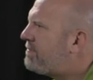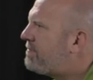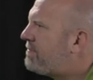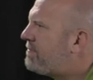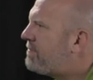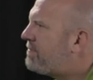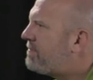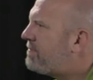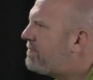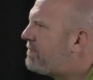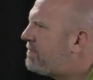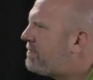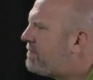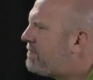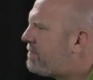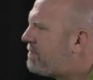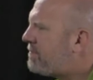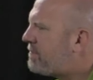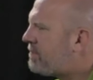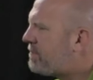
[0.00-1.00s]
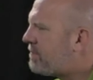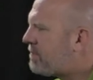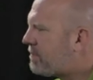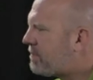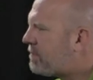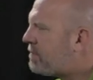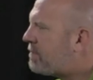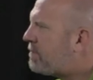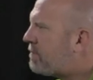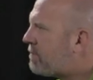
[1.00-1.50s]

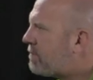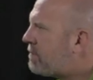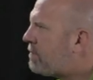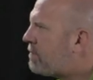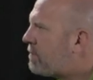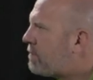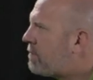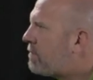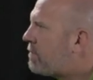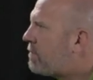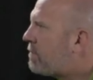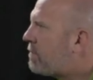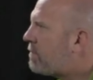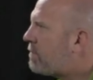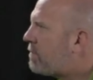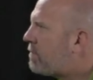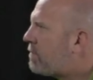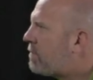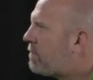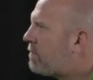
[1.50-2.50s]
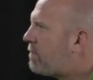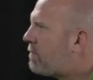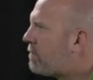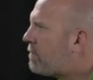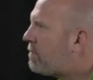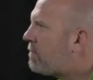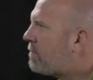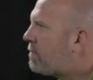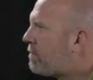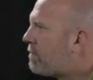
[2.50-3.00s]

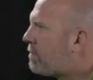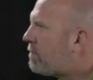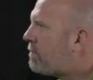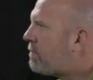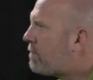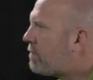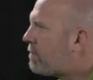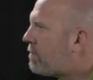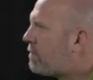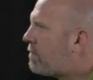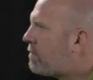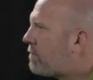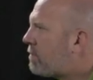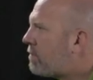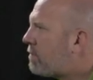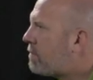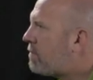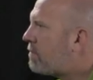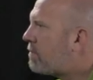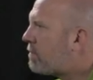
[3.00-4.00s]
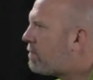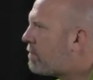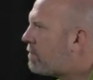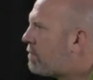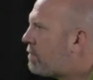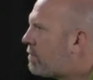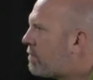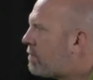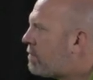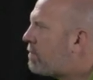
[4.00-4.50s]

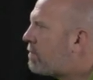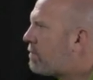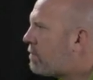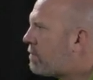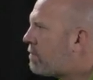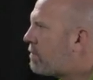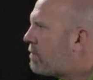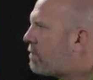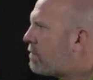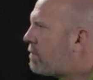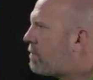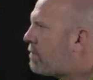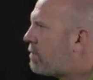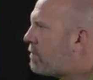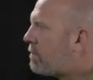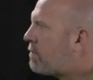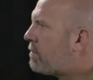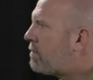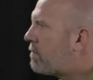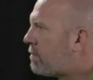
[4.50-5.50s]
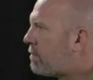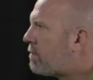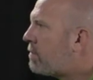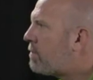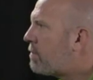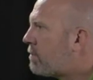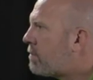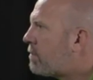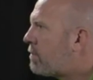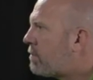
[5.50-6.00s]

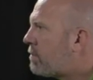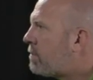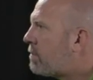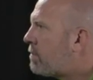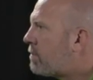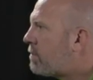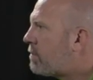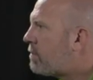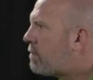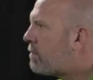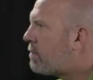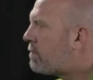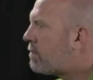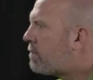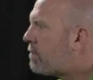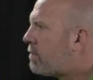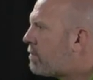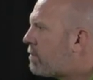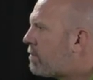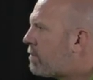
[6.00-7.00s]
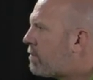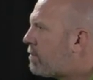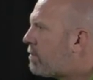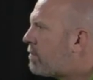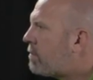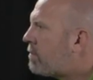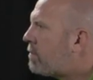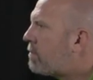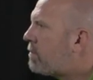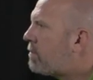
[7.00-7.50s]

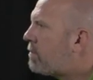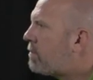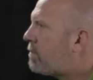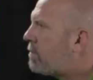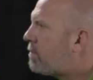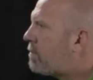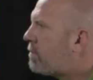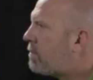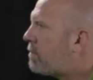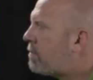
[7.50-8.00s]
[no speech]